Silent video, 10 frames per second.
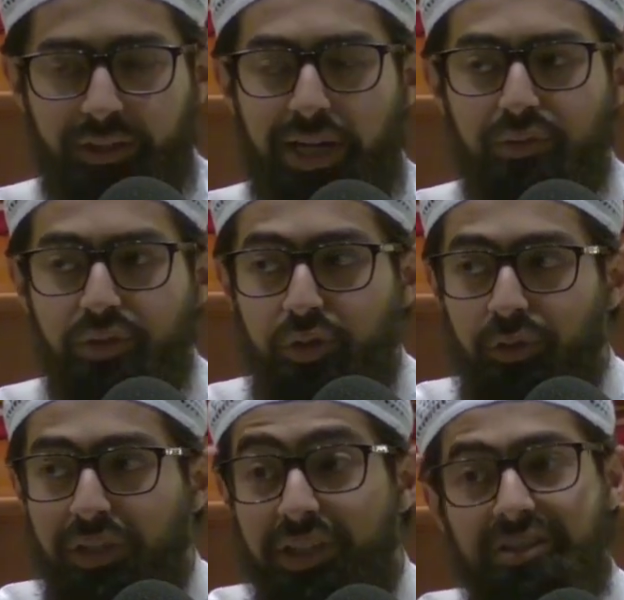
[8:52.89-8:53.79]
That's what
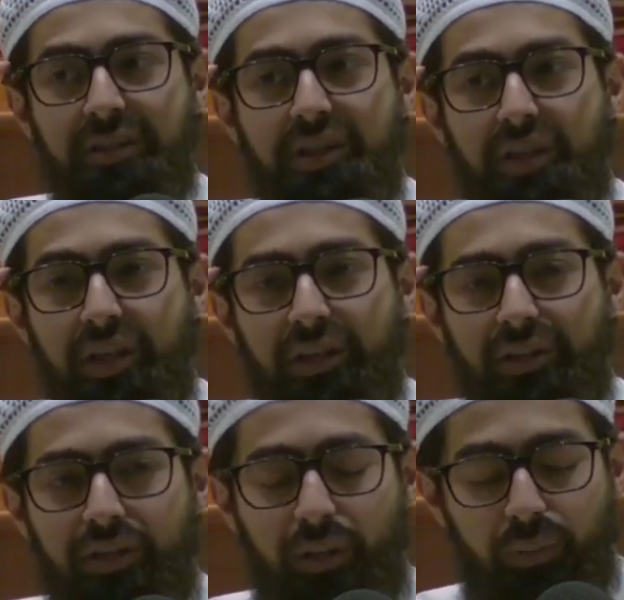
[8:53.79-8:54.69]
you initially
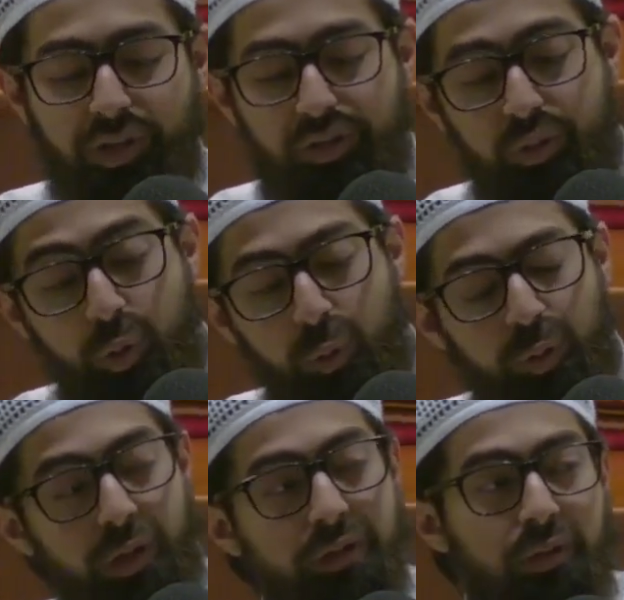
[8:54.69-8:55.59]
think. But soon
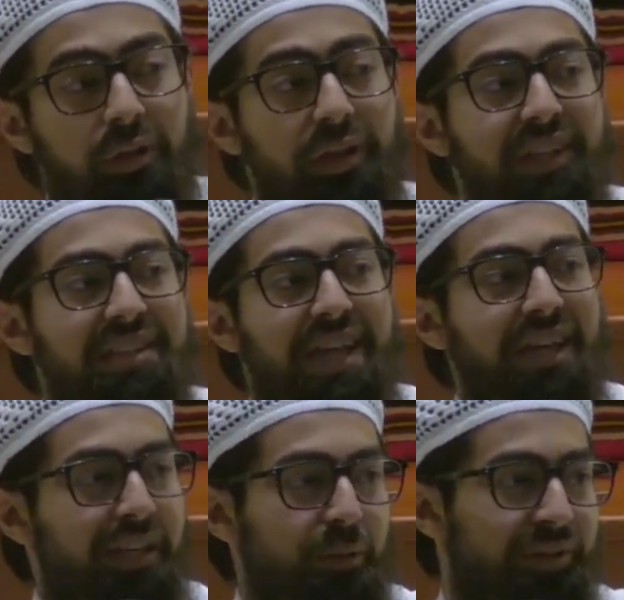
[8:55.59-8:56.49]
we're going to learn
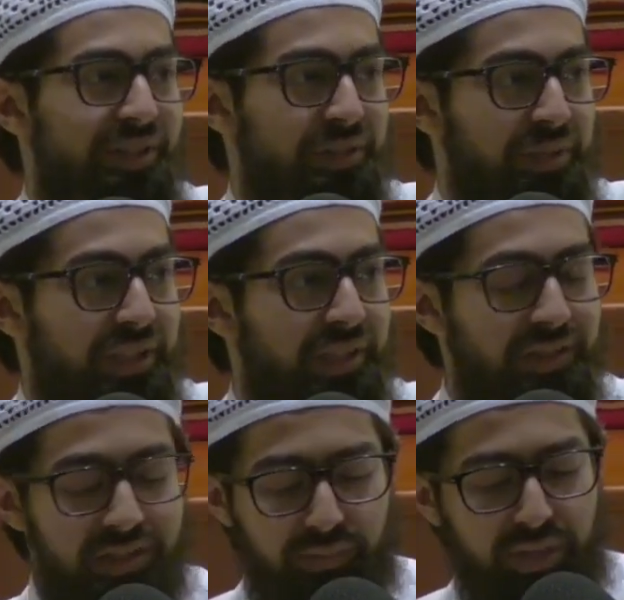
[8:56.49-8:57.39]
exactly what this means